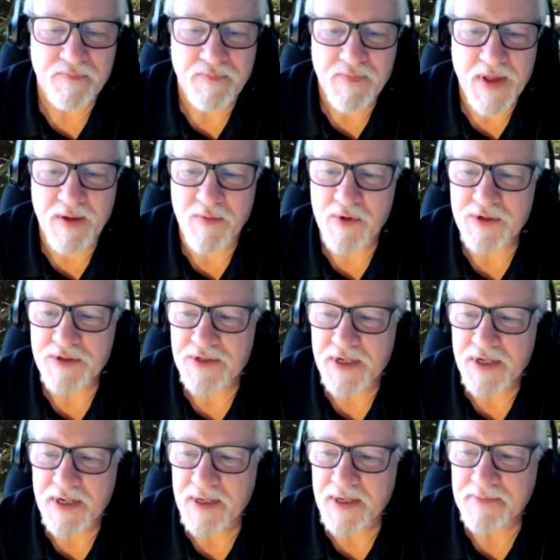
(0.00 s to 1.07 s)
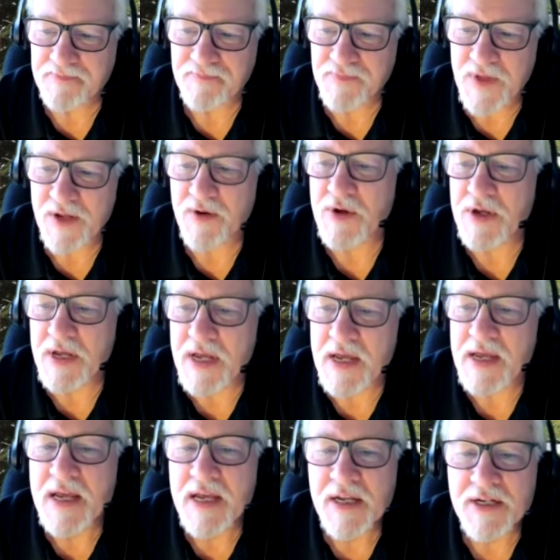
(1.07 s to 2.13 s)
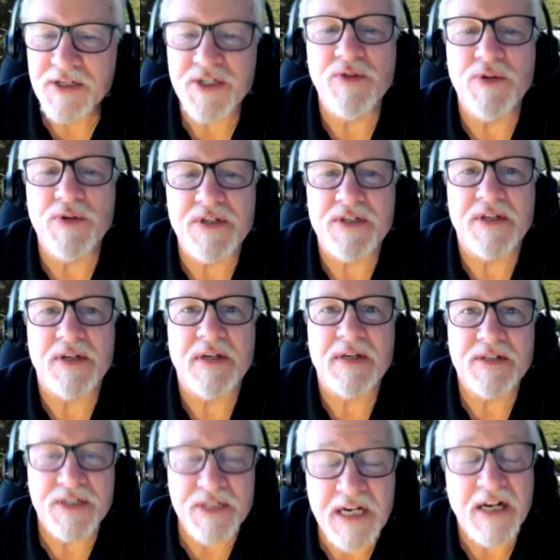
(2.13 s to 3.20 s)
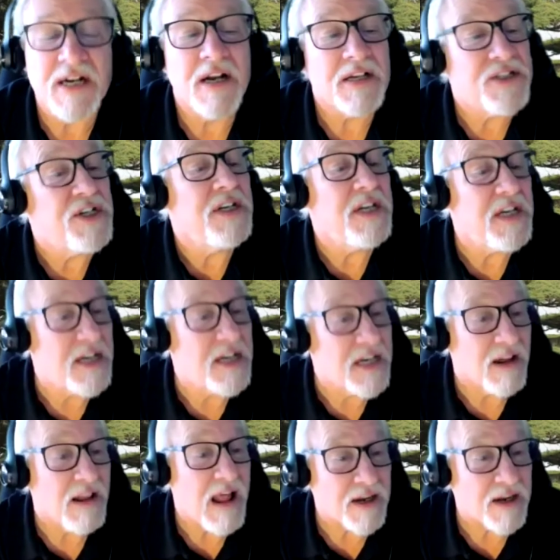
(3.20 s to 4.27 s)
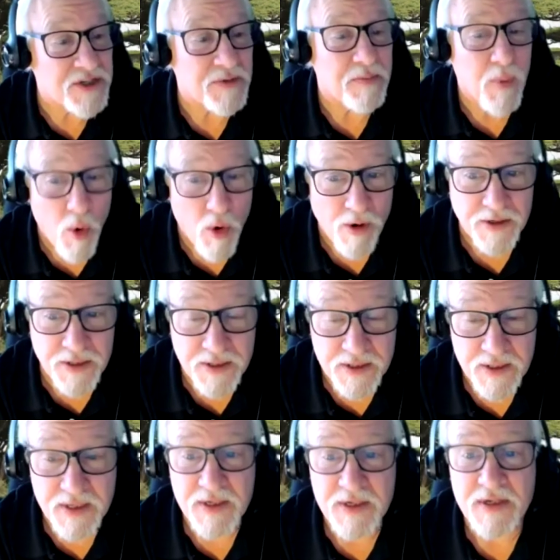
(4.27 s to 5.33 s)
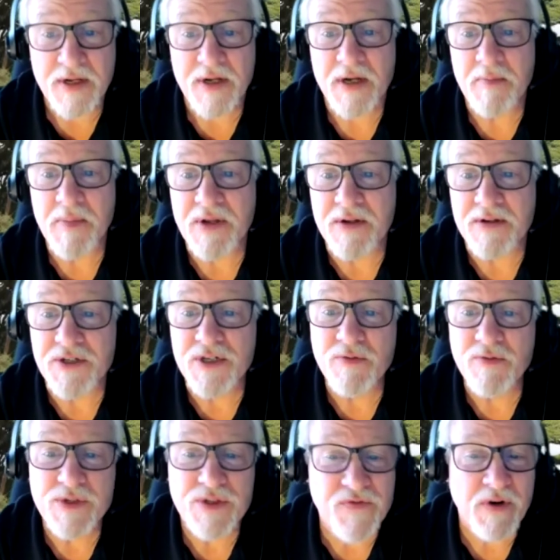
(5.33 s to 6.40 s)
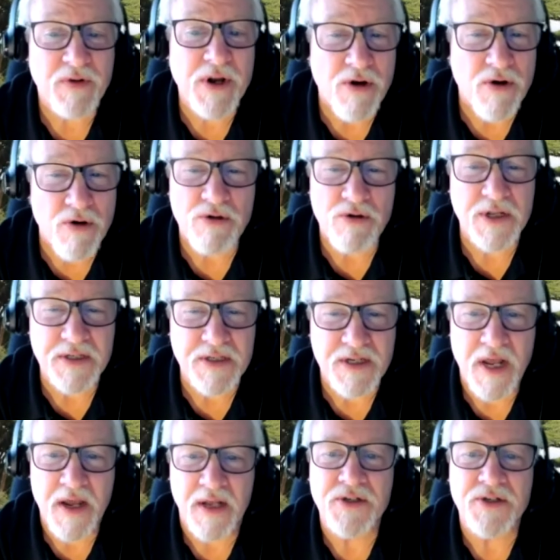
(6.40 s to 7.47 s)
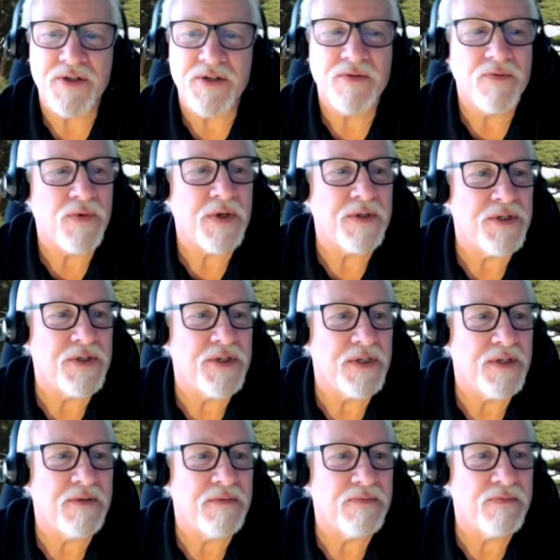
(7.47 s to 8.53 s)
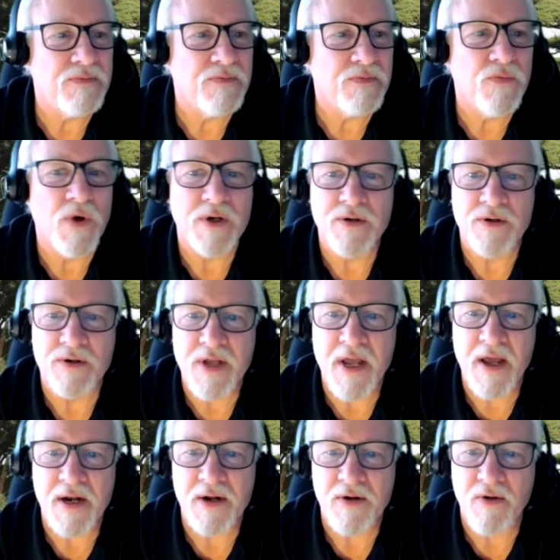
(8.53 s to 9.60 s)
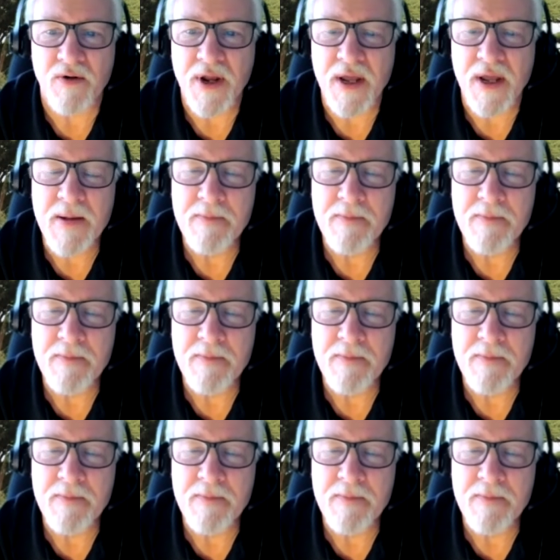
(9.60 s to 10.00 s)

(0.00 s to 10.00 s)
it was she needed a lot of support. Because she was very early stage when she won her category.